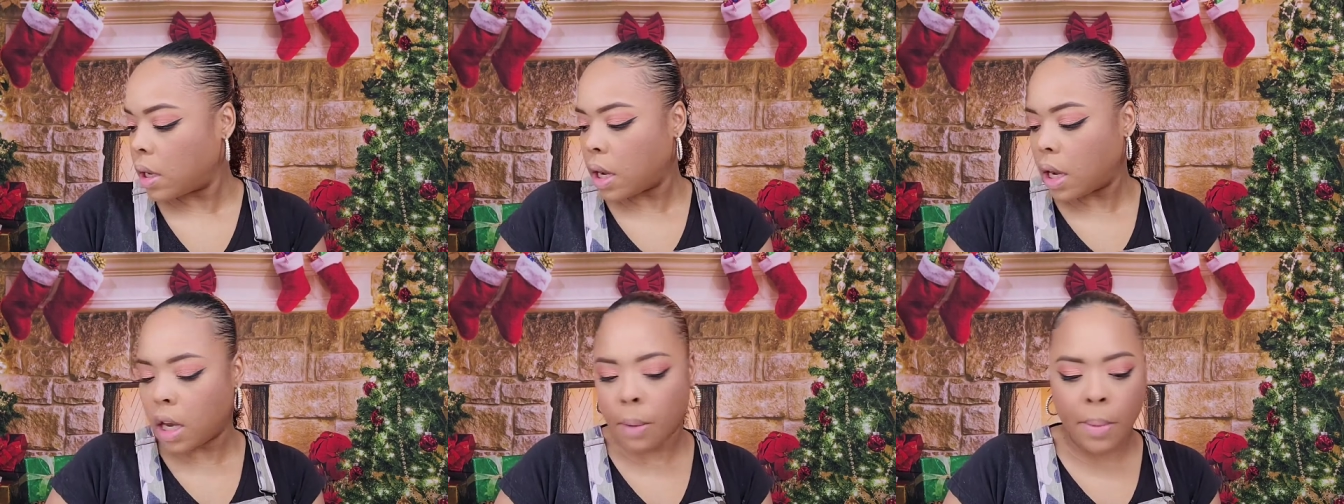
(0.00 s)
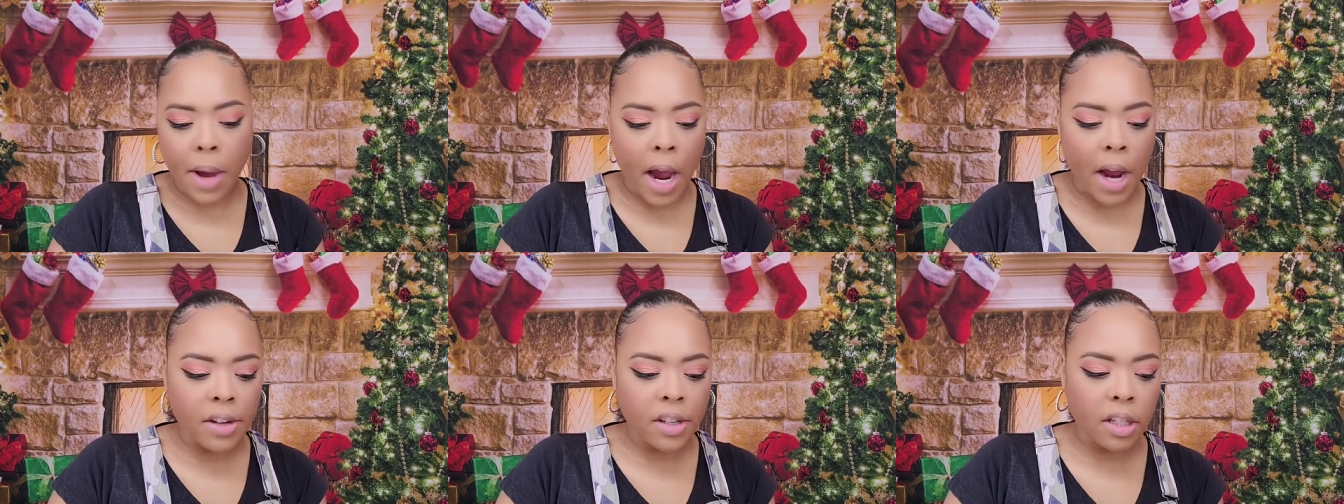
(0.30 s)
Um,
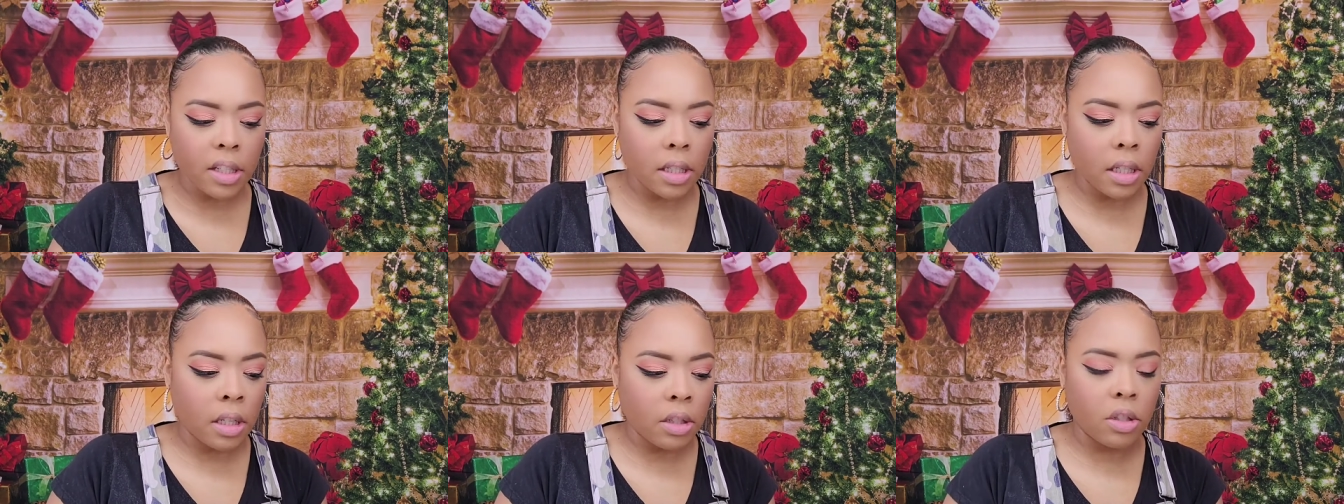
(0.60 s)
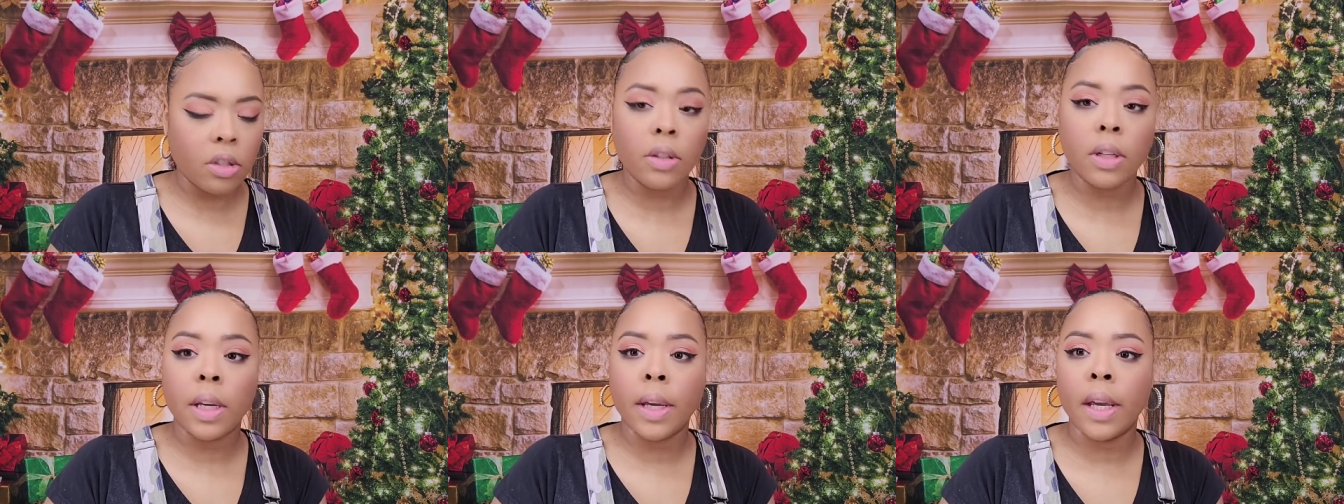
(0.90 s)
I just need
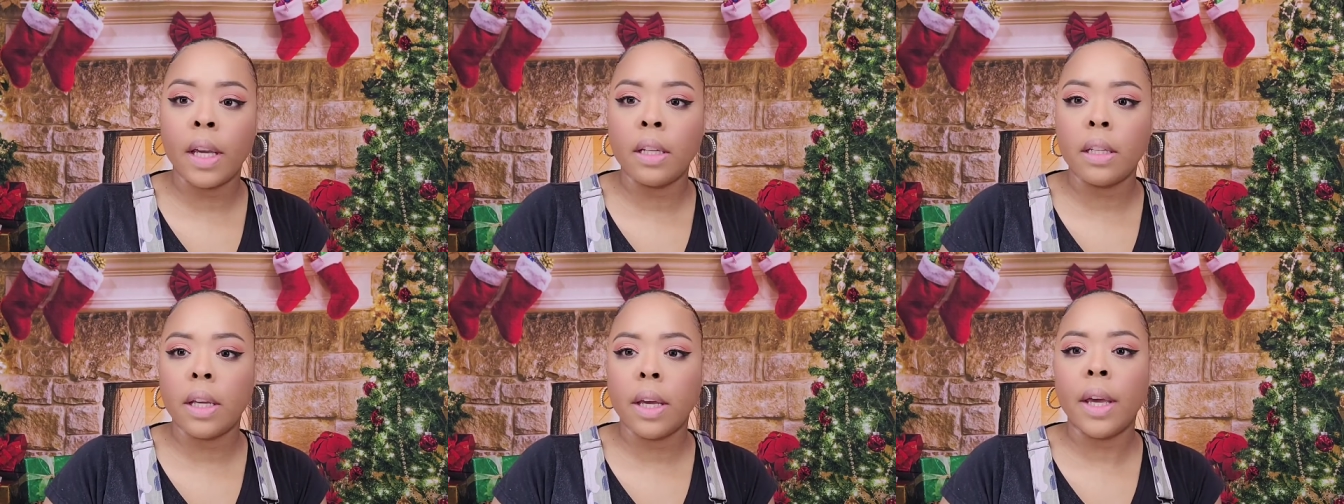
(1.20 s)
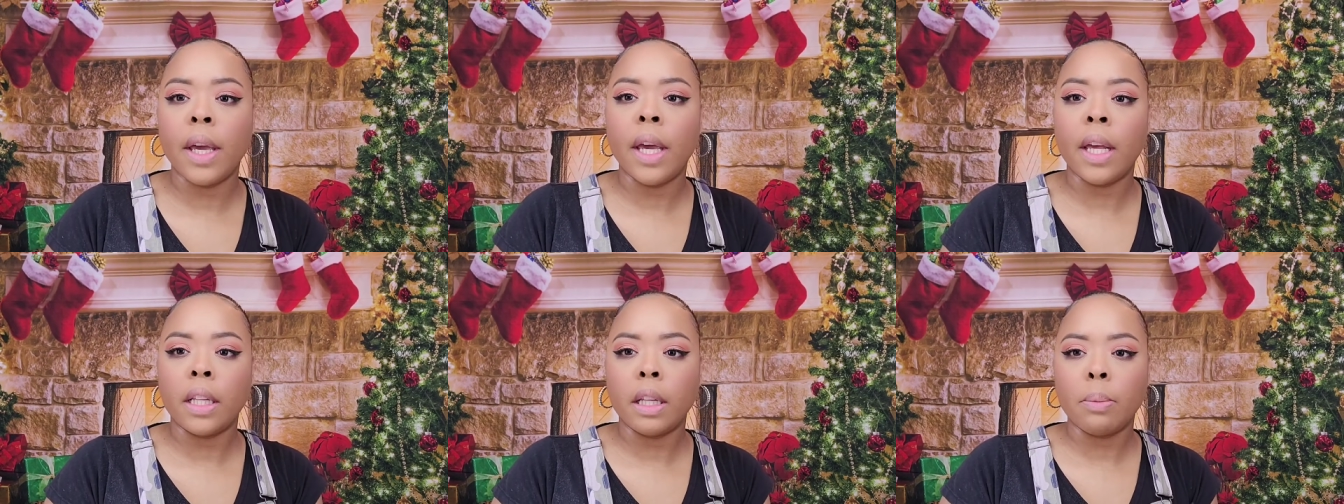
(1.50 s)
to get
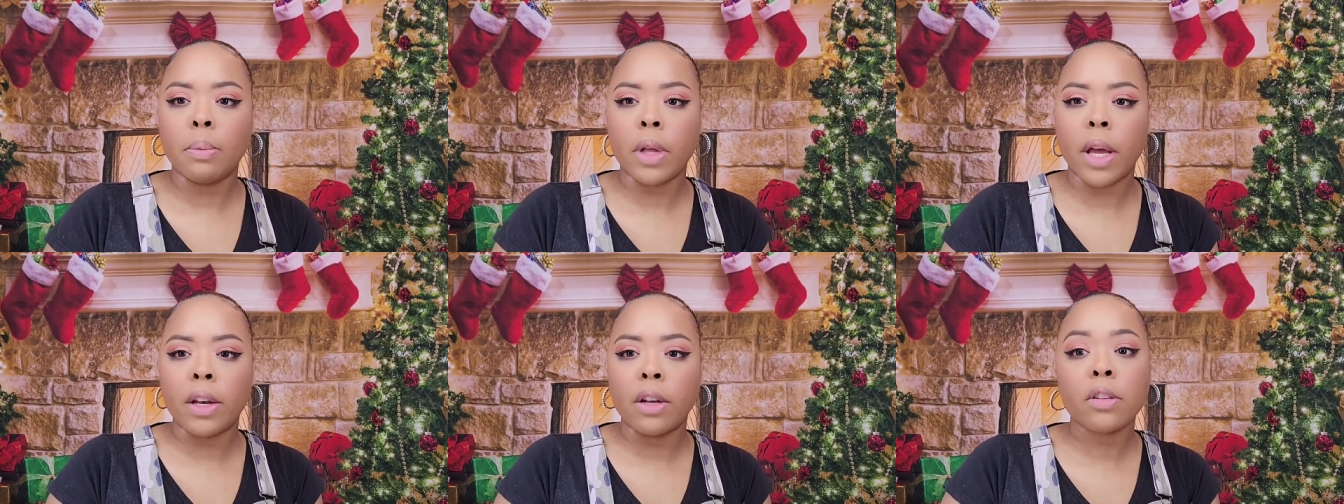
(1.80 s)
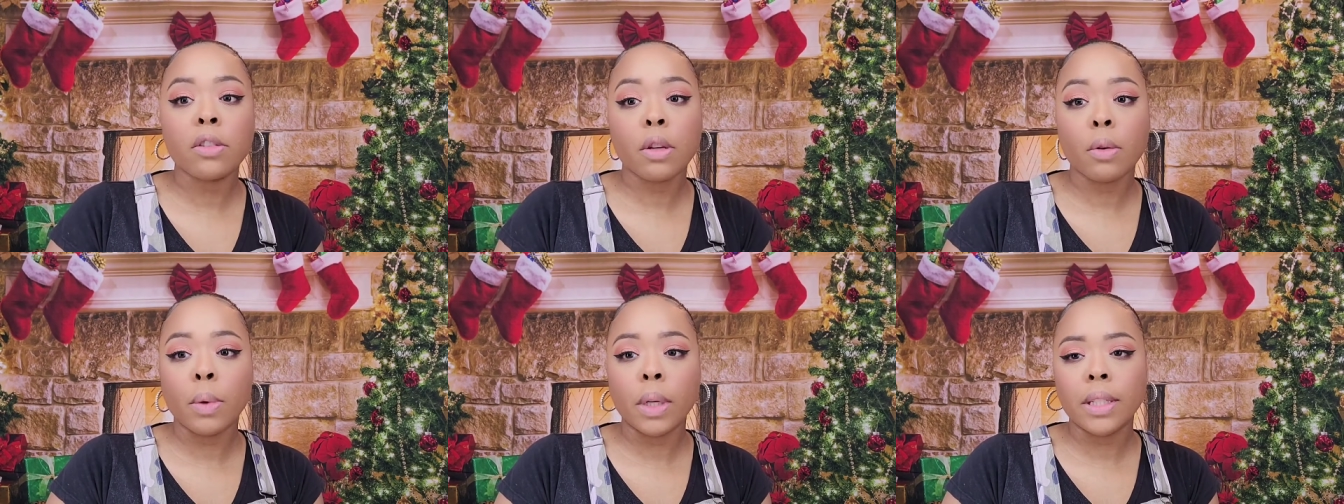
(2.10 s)
a lip liner,
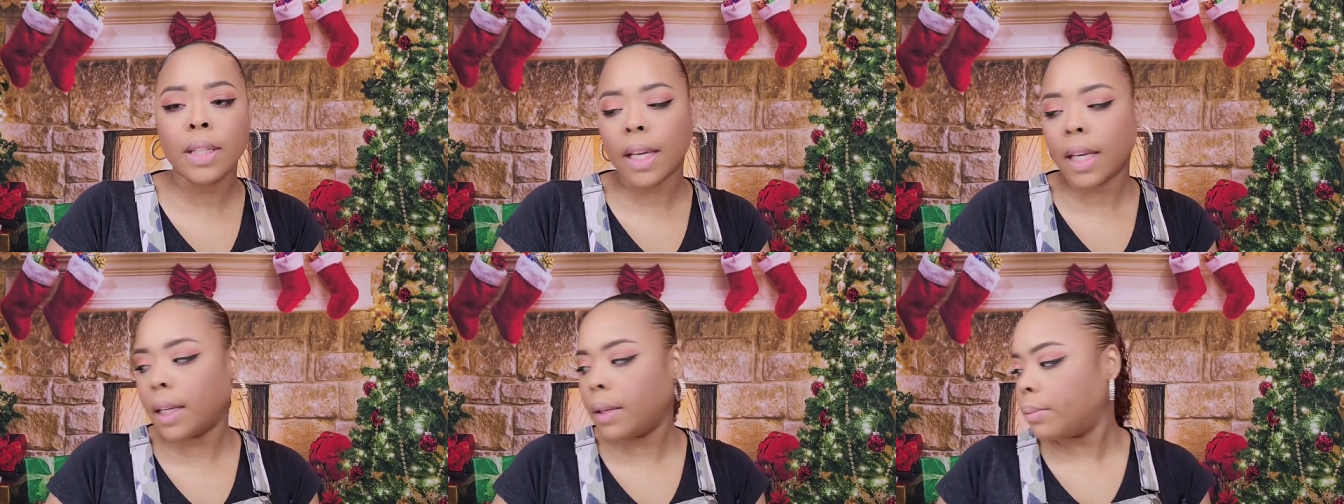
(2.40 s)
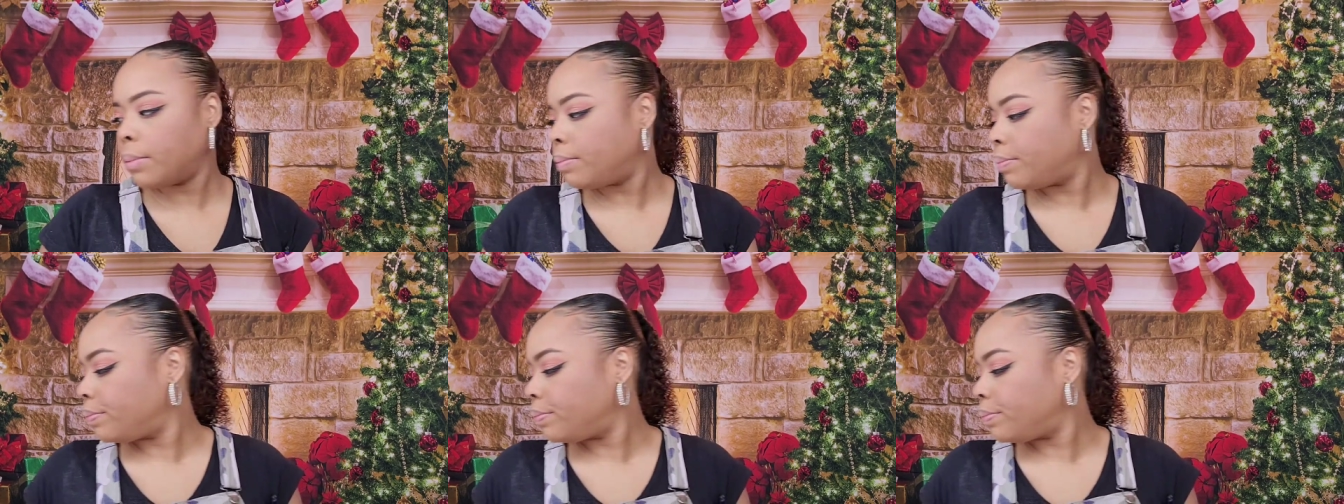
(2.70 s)
so one second.